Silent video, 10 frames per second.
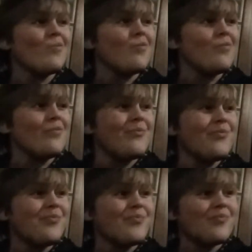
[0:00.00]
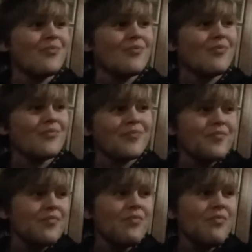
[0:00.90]
Wait, there you can. It's
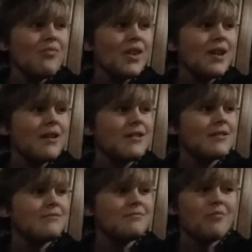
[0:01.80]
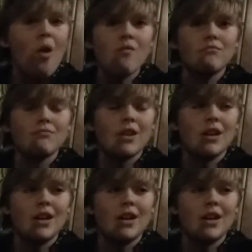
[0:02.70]
abomination.